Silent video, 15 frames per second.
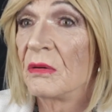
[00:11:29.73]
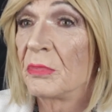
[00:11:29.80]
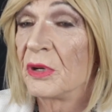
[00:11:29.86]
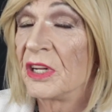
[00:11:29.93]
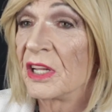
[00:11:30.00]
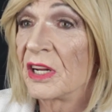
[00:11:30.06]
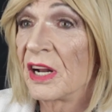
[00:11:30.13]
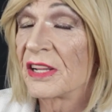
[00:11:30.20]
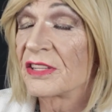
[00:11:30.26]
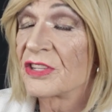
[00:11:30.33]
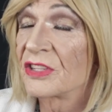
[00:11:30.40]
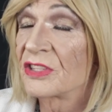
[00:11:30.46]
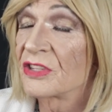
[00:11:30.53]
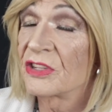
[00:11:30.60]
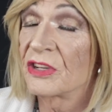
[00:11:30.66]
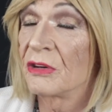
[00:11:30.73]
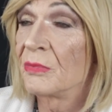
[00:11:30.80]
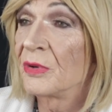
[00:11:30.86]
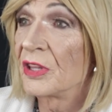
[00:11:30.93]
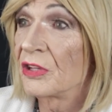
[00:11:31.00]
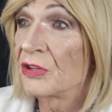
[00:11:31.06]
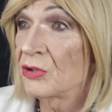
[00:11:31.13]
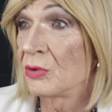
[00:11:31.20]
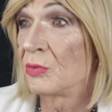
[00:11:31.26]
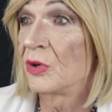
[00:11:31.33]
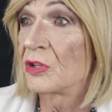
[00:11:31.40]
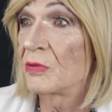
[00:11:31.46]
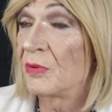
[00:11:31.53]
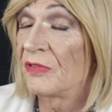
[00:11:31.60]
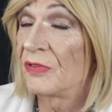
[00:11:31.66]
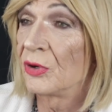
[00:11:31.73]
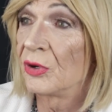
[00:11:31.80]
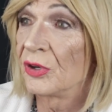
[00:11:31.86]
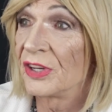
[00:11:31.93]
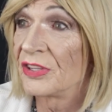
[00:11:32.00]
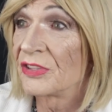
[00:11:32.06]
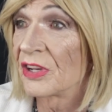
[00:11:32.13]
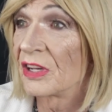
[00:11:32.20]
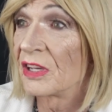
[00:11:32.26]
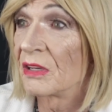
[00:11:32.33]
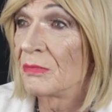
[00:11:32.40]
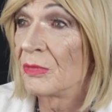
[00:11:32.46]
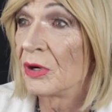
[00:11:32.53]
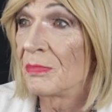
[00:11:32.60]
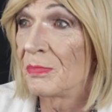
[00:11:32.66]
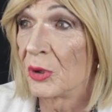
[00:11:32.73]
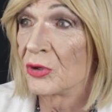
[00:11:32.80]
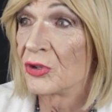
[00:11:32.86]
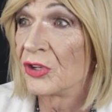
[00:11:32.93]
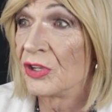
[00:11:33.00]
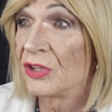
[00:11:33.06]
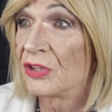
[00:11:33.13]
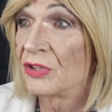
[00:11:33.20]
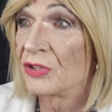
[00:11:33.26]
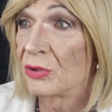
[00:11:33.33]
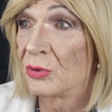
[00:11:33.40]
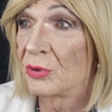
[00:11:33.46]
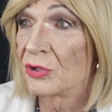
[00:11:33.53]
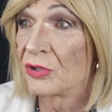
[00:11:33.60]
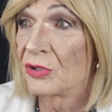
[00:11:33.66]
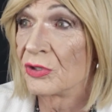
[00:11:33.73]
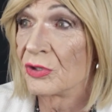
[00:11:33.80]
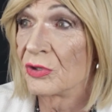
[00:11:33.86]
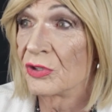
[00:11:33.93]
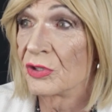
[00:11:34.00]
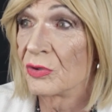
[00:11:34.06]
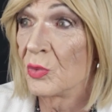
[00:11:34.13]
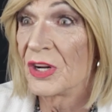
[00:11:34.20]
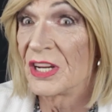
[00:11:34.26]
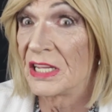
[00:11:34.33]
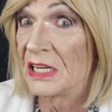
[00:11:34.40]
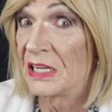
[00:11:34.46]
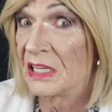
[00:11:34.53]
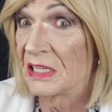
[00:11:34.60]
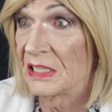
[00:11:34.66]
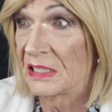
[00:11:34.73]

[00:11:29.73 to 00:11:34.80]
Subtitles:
but neglected to tell me that 2 weeks before he'd taken my boss's daughter's wedding